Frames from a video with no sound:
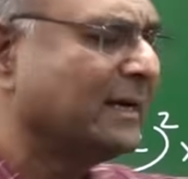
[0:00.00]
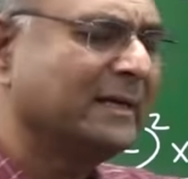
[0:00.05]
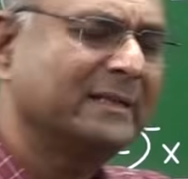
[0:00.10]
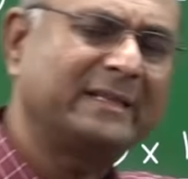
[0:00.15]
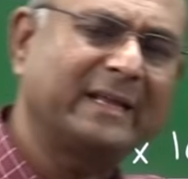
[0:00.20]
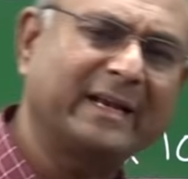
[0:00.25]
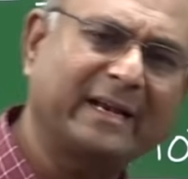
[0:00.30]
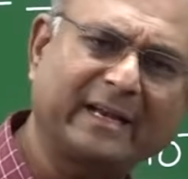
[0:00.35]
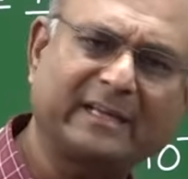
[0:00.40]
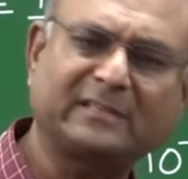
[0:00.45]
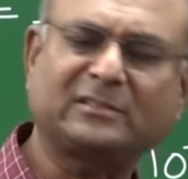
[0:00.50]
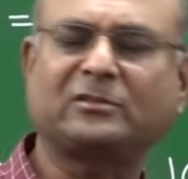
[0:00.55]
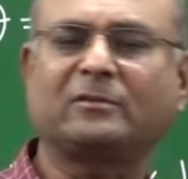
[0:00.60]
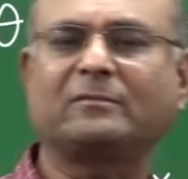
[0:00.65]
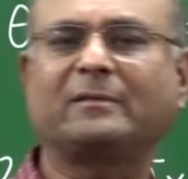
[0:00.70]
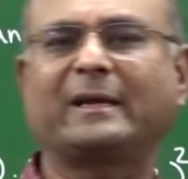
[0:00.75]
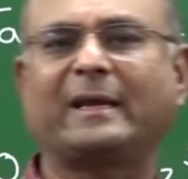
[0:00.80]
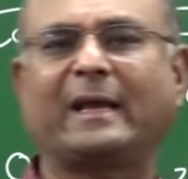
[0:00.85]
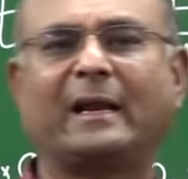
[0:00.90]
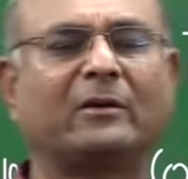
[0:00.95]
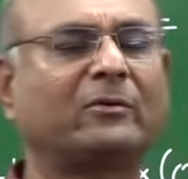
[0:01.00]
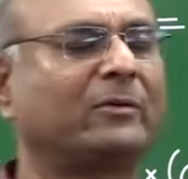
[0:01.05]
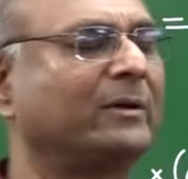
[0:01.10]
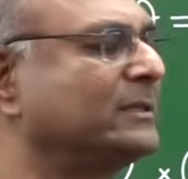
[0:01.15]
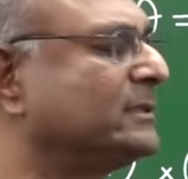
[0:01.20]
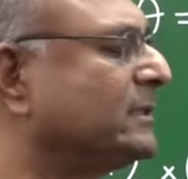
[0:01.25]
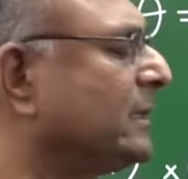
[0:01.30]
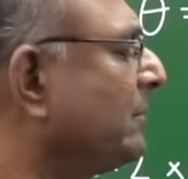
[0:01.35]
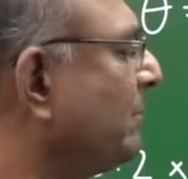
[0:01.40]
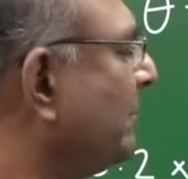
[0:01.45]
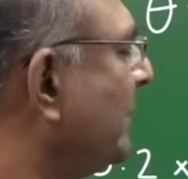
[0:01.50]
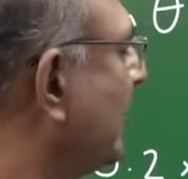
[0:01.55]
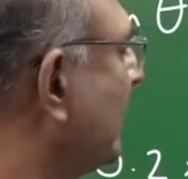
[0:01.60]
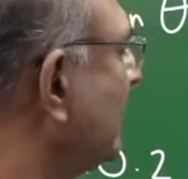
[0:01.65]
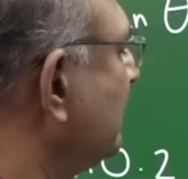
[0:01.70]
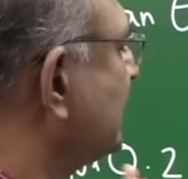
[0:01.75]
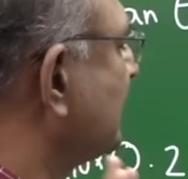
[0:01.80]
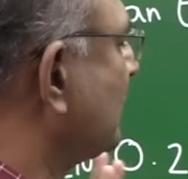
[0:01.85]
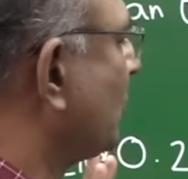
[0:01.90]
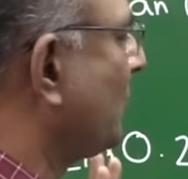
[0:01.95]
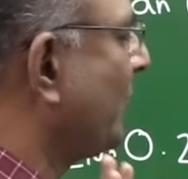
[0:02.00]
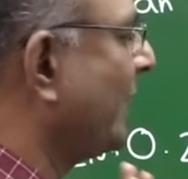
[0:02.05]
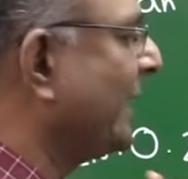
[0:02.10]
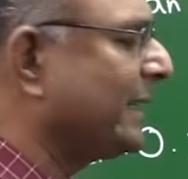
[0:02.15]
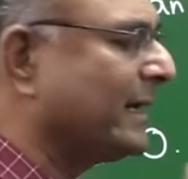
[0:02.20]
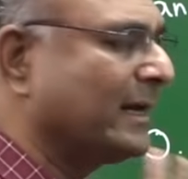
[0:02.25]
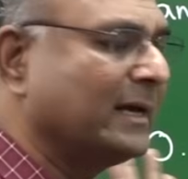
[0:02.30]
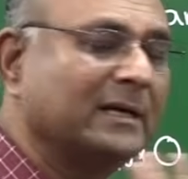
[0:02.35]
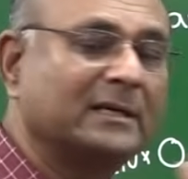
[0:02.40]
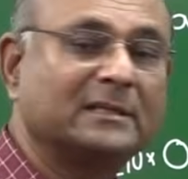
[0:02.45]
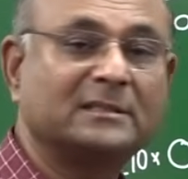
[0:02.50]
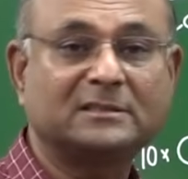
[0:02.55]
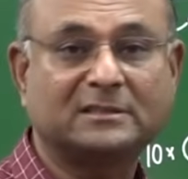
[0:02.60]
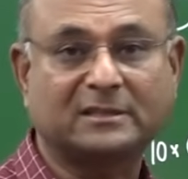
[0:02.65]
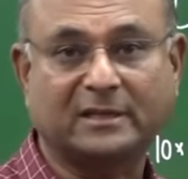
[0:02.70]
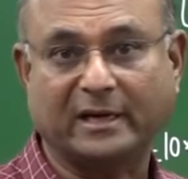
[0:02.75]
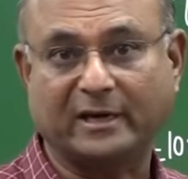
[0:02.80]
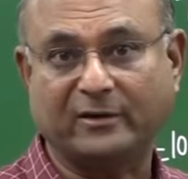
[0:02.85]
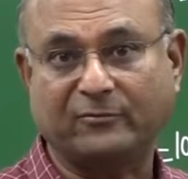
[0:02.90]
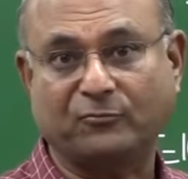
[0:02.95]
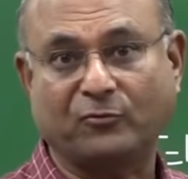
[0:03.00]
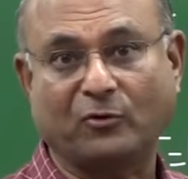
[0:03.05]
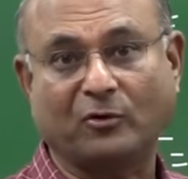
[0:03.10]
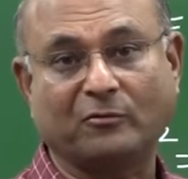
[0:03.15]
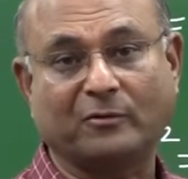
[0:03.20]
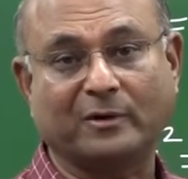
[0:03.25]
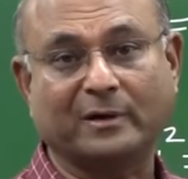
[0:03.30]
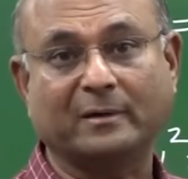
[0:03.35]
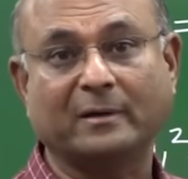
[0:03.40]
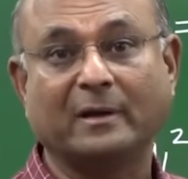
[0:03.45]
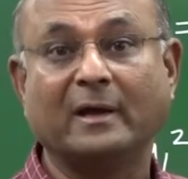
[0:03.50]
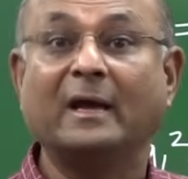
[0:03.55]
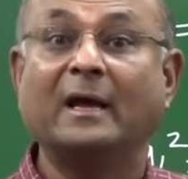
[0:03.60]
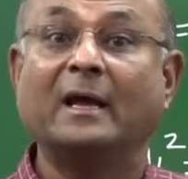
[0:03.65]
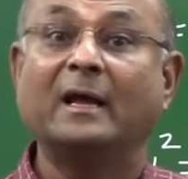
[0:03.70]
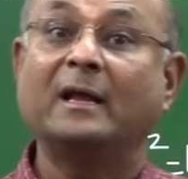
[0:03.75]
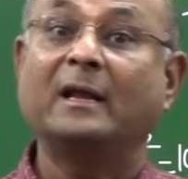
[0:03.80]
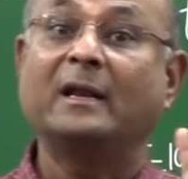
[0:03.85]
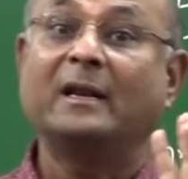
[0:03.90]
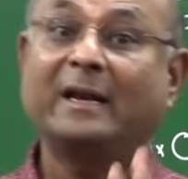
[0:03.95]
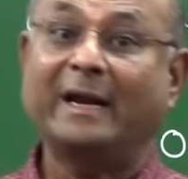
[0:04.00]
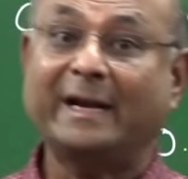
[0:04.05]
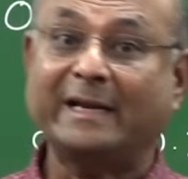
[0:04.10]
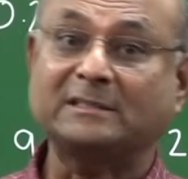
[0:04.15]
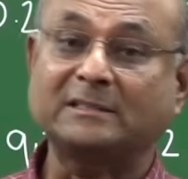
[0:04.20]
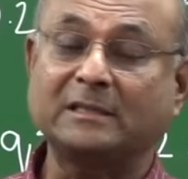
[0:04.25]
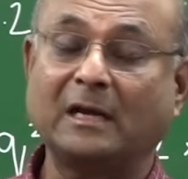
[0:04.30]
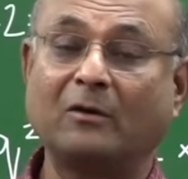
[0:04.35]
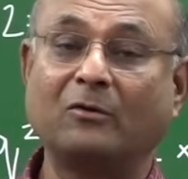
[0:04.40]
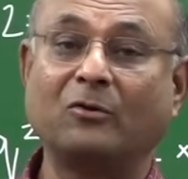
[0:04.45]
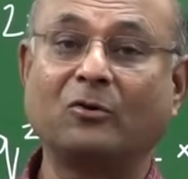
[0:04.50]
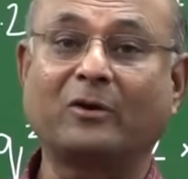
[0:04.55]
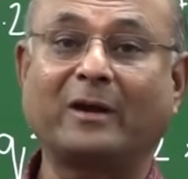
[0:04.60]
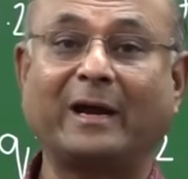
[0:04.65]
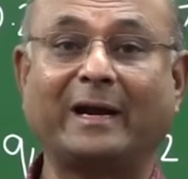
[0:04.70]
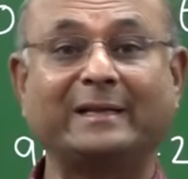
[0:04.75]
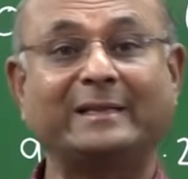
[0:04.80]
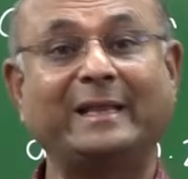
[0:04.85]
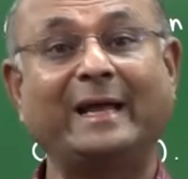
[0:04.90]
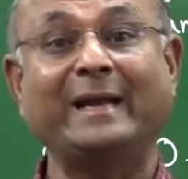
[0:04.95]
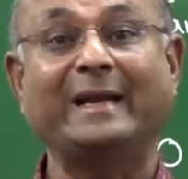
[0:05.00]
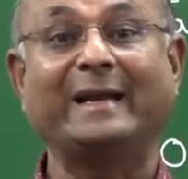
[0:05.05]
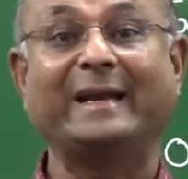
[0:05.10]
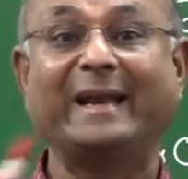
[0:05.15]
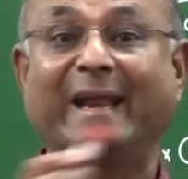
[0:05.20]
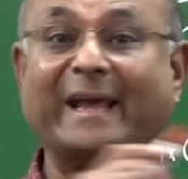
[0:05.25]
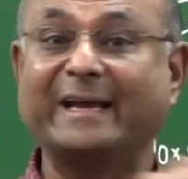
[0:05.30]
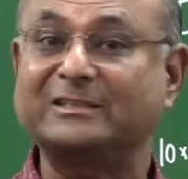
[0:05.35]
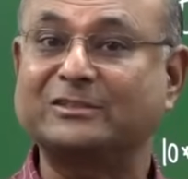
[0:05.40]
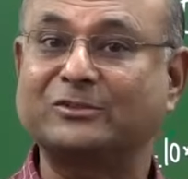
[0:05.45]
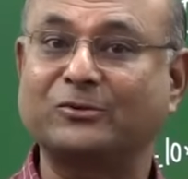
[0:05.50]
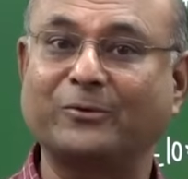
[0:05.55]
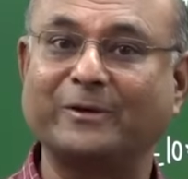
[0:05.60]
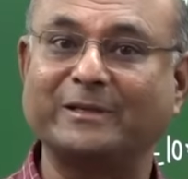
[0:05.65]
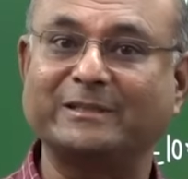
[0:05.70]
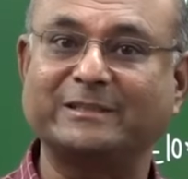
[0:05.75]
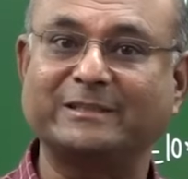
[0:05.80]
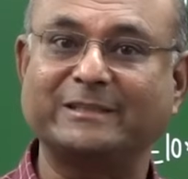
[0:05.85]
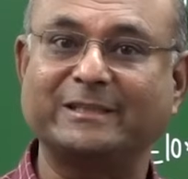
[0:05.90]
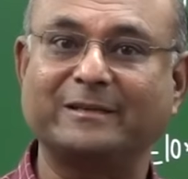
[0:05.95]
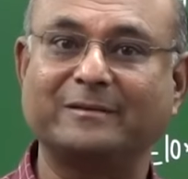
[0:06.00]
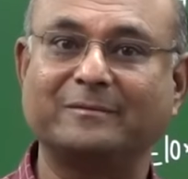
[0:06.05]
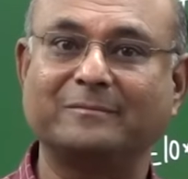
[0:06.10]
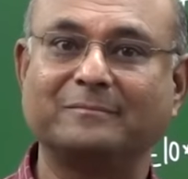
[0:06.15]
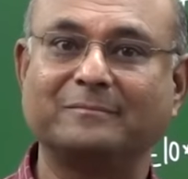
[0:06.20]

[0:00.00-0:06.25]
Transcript: The rest of the calculation becomes quite straightforward. Let us now look at the next question.